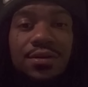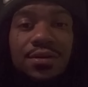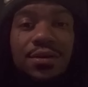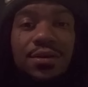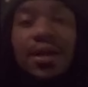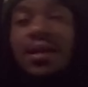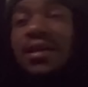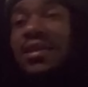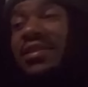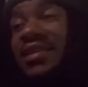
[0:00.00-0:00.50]

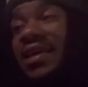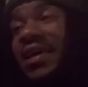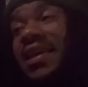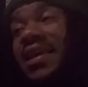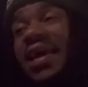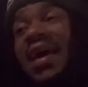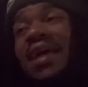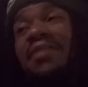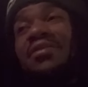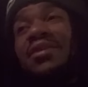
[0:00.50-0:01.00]
They just thinking
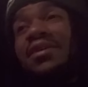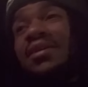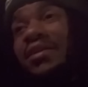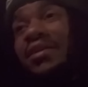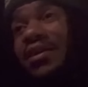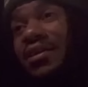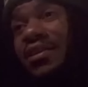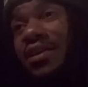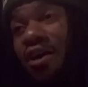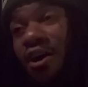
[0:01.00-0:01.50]
they having
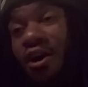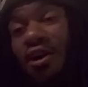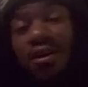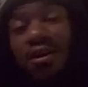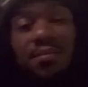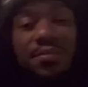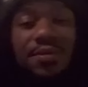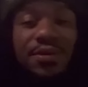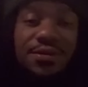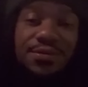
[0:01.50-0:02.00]
another
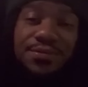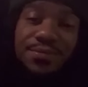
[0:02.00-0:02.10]
argument.